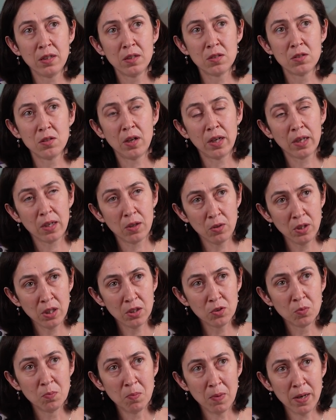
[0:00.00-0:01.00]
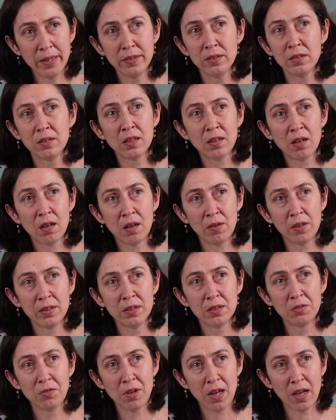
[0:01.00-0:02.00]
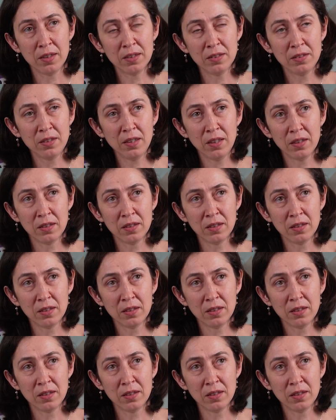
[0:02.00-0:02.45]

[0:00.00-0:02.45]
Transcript: It's like you need to mind the current reality